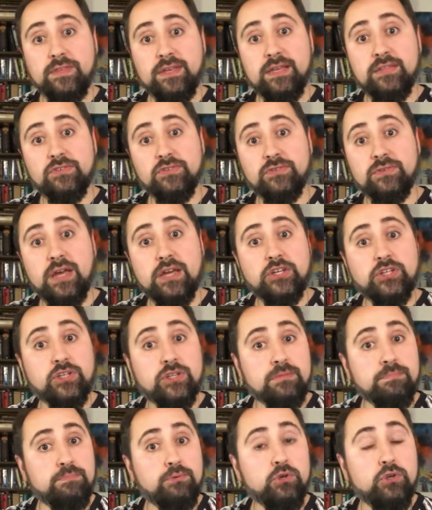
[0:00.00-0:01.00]
of the
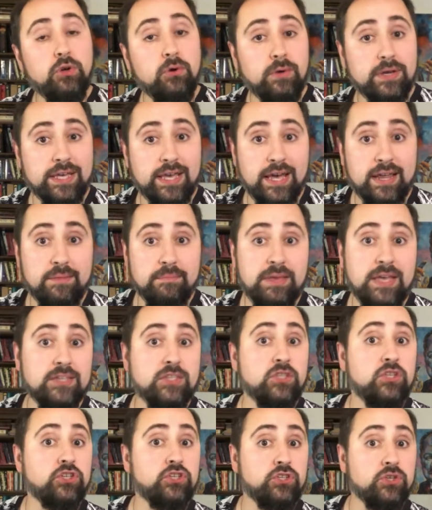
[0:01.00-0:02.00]
International Budo Academy as
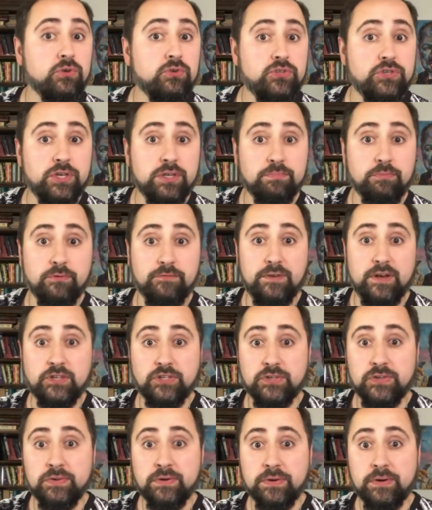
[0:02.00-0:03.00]
an associate
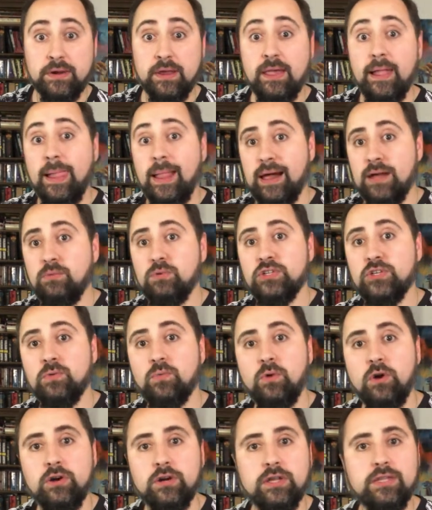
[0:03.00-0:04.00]
professor and was
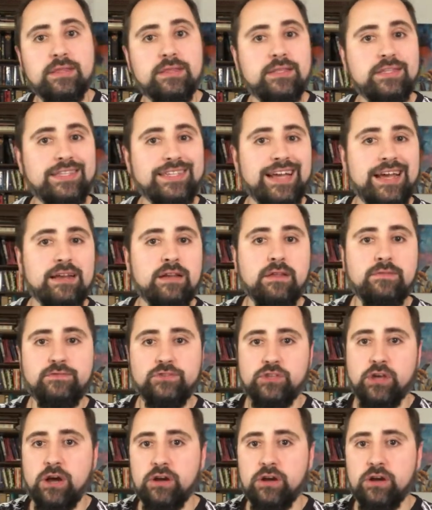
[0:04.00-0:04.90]
awarded the title of